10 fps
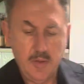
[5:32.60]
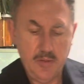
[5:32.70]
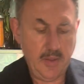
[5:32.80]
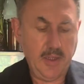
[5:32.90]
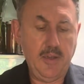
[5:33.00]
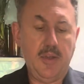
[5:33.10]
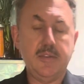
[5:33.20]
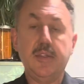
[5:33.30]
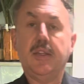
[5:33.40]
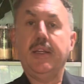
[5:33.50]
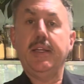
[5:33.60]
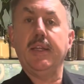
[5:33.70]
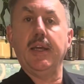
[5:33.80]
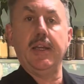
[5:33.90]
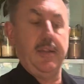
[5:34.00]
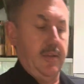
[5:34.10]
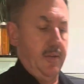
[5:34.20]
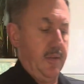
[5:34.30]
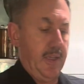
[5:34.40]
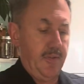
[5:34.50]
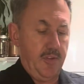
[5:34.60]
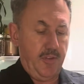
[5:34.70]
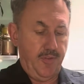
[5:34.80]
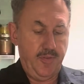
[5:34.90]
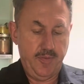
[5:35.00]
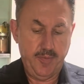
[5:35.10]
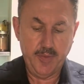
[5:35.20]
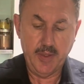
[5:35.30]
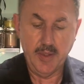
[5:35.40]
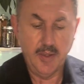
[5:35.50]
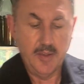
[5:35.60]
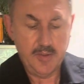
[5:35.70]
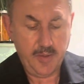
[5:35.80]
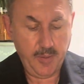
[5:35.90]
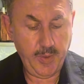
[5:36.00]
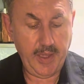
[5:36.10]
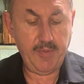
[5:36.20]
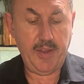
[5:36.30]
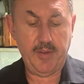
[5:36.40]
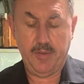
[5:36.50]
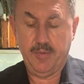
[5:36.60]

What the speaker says: So you're nice and clean again, gloves off. So here we have our